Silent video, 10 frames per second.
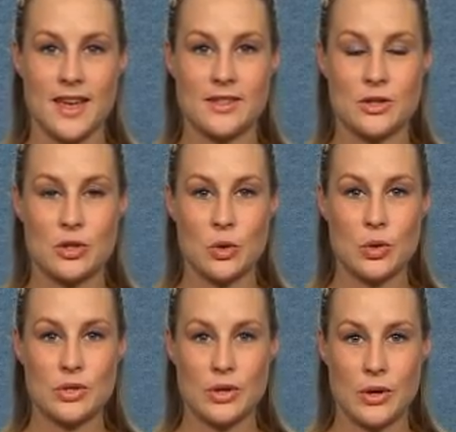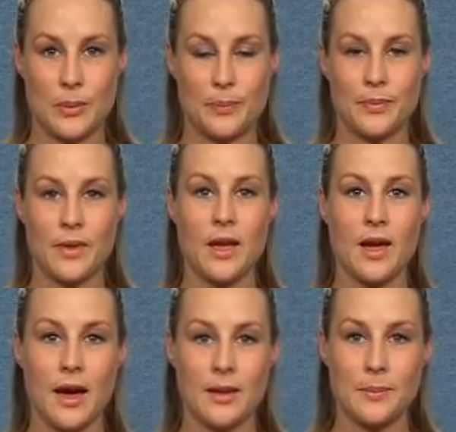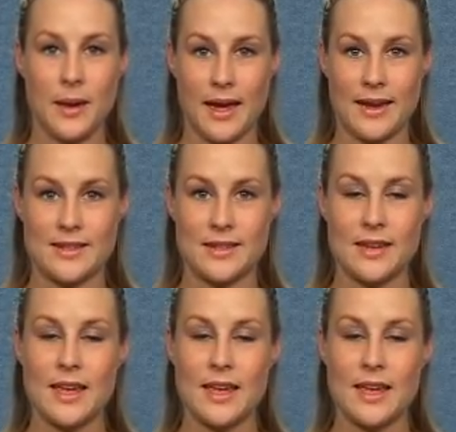as a short-term, unpaid,